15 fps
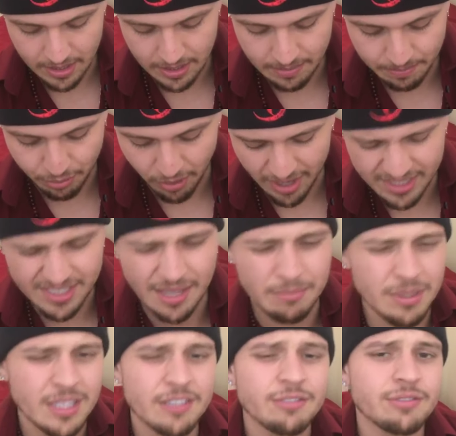and price. I
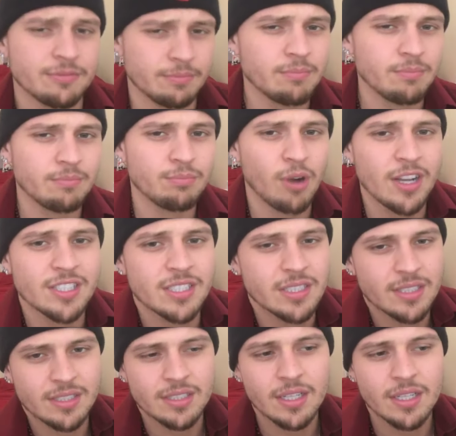believe prices,